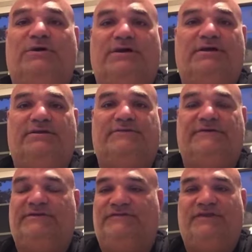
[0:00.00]
uh,
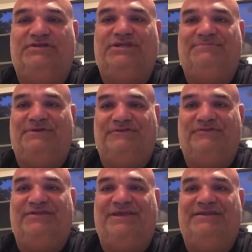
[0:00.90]
defending state champions
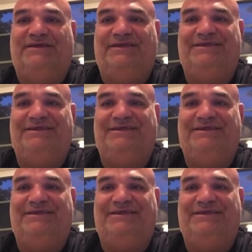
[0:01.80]
there that day.